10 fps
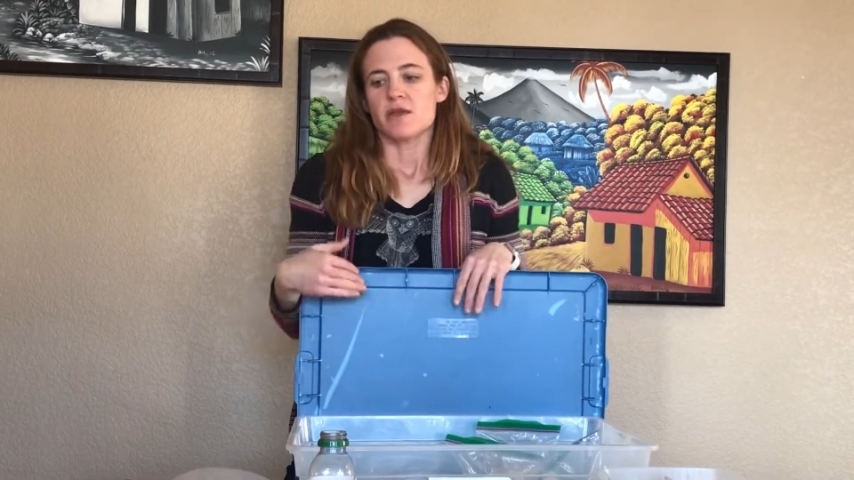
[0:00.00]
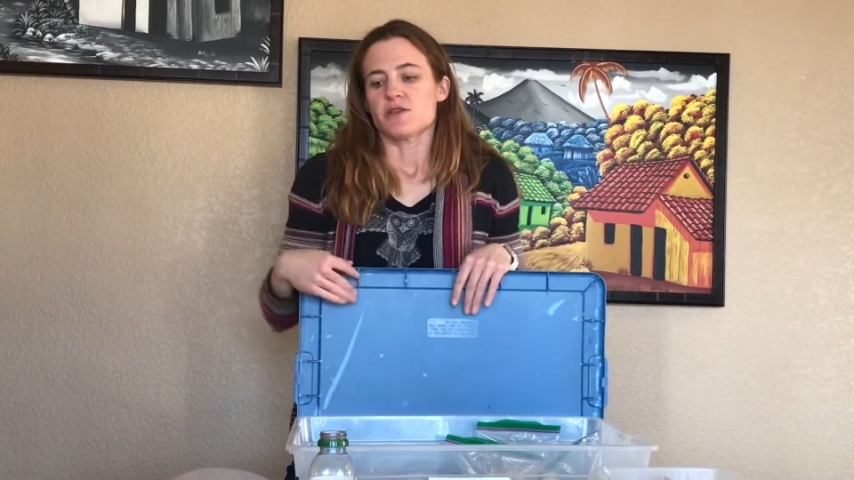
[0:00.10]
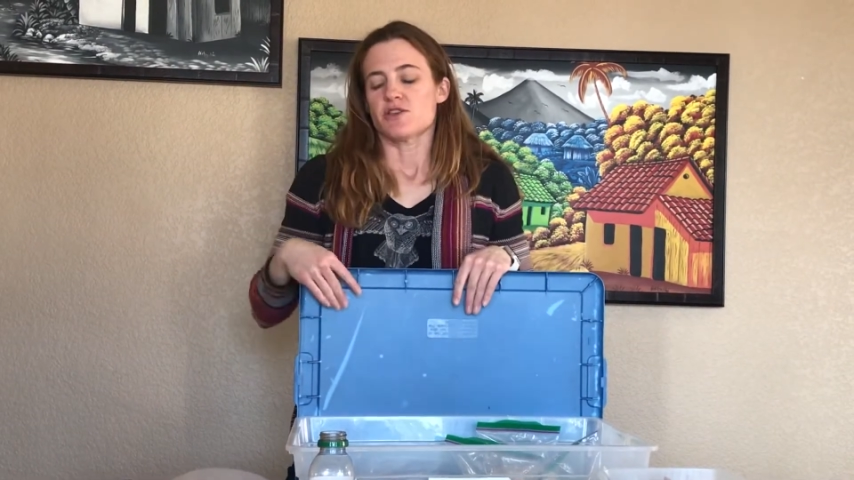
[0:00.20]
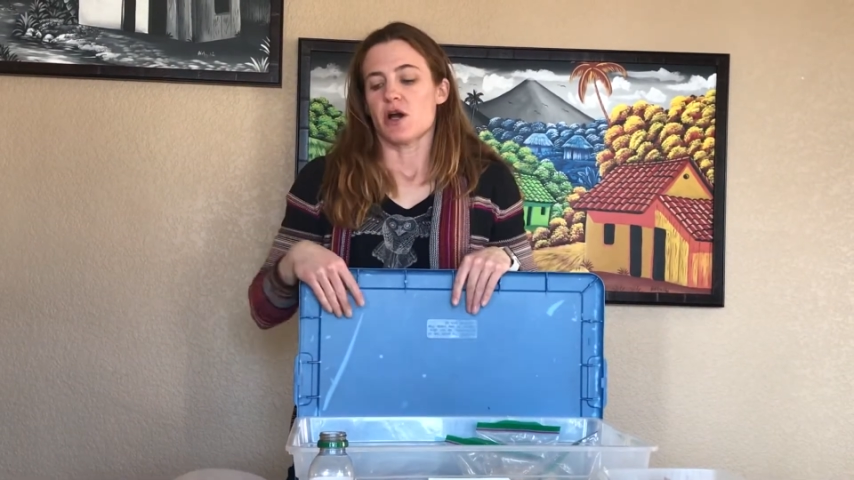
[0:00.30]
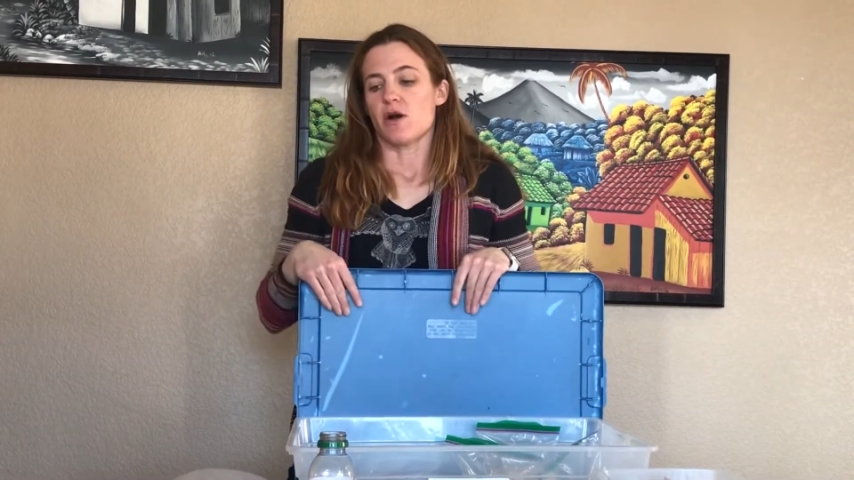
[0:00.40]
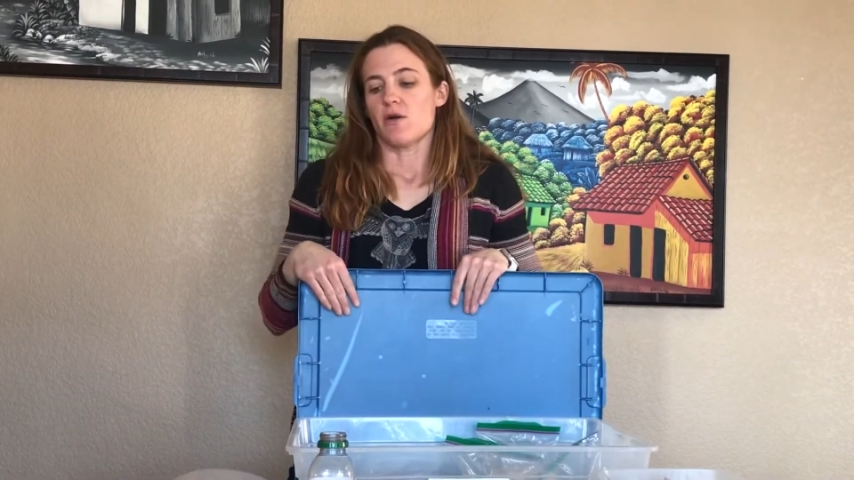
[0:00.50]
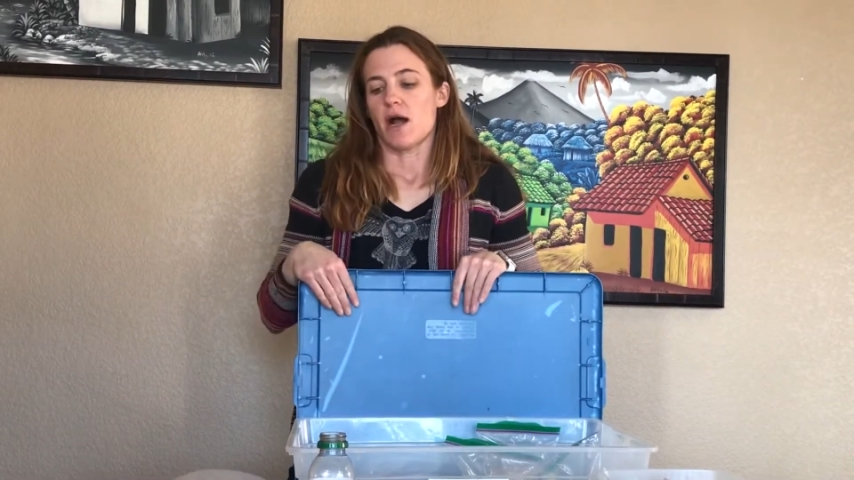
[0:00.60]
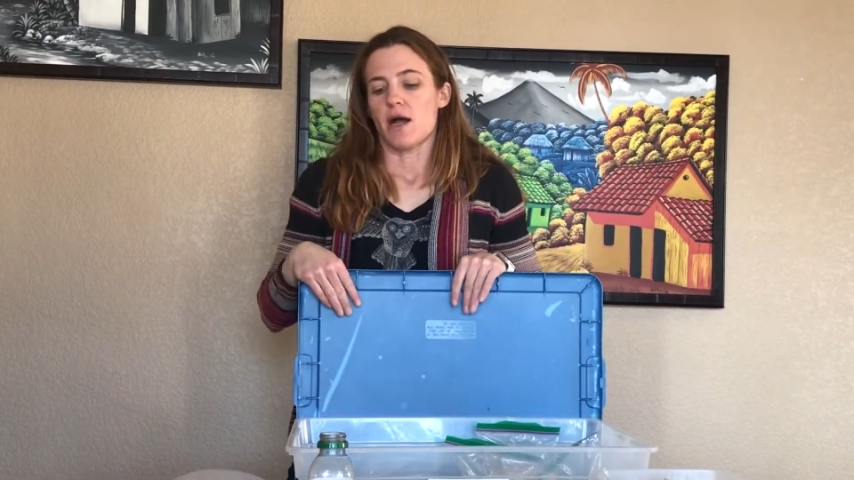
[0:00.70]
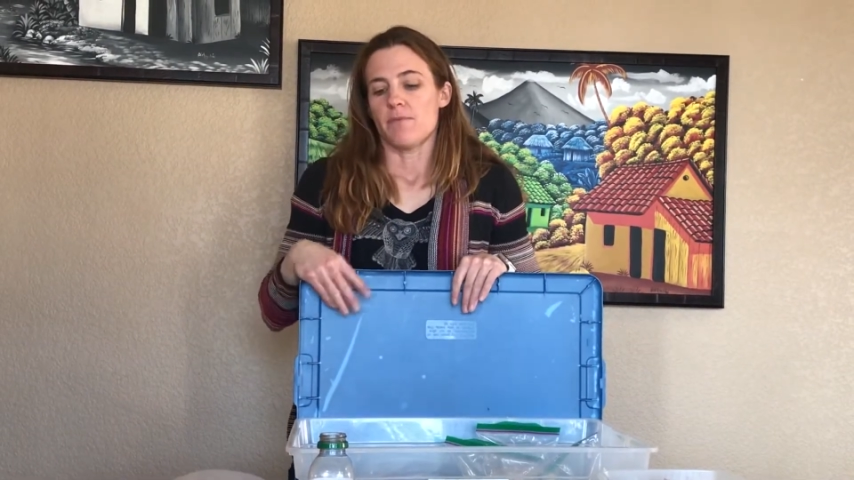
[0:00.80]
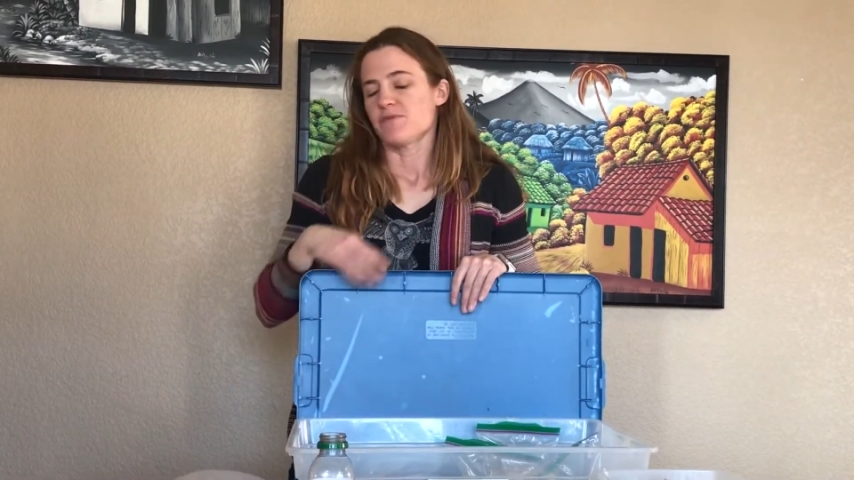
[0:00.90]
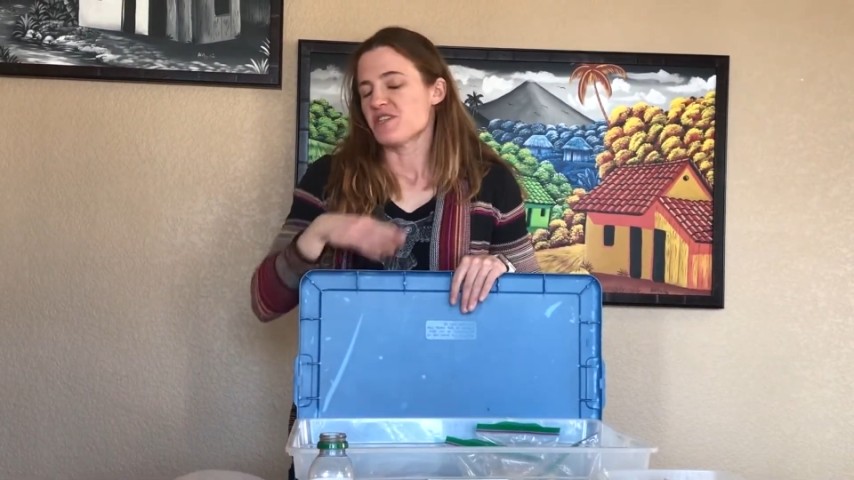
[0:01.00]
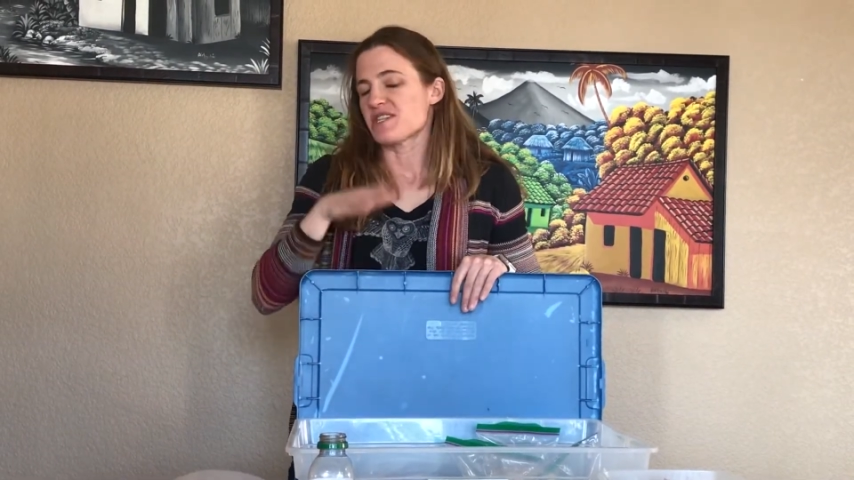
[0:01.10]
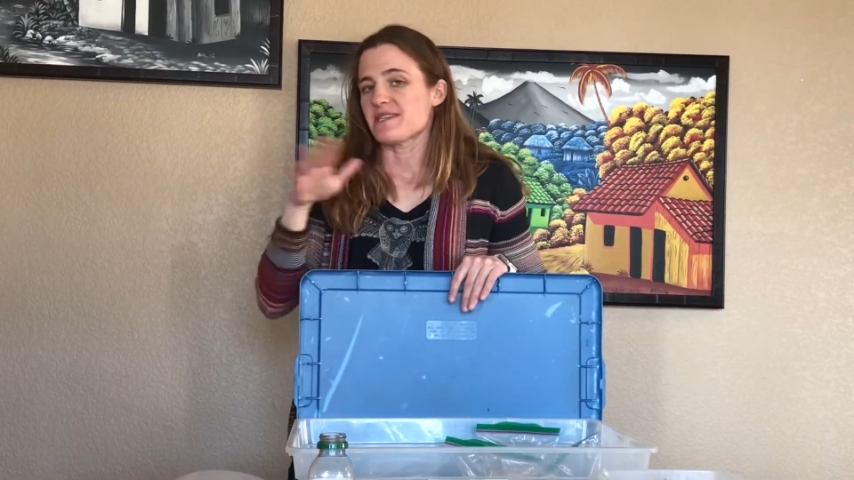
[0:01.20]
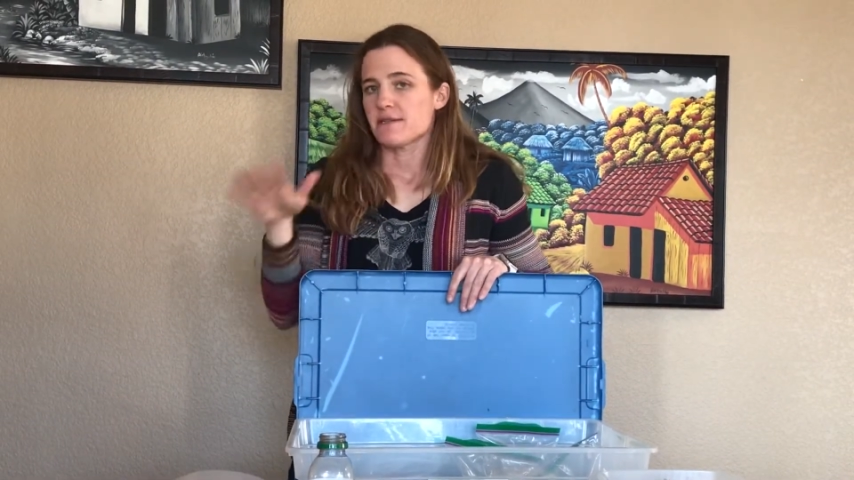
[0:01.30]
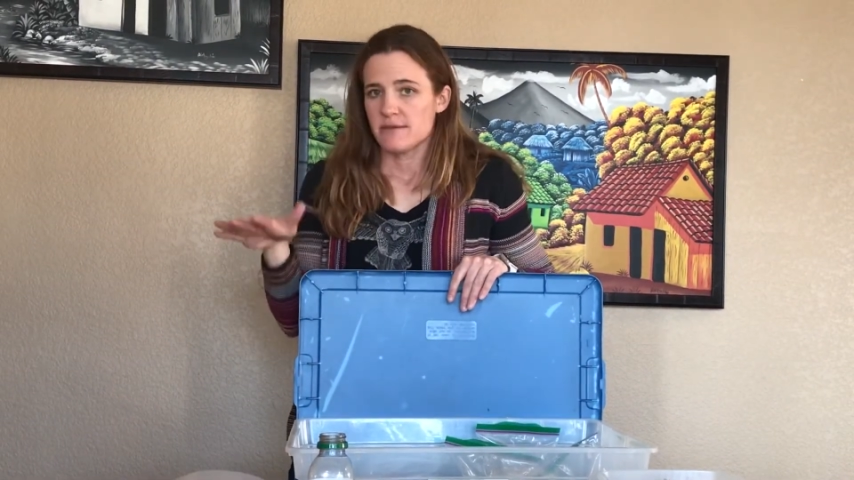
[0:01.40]
So
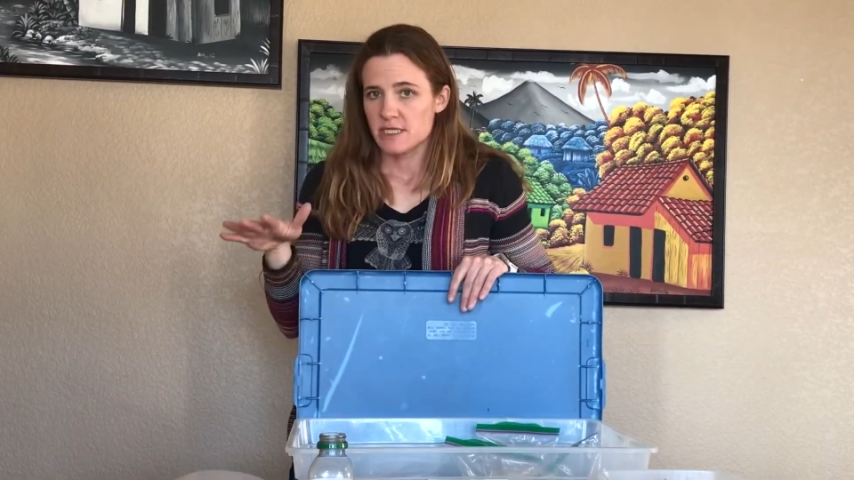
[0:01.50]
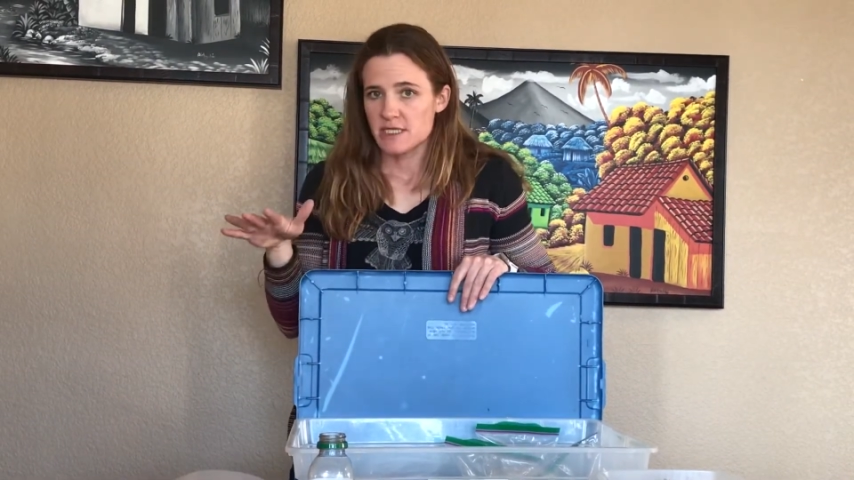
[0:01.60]
just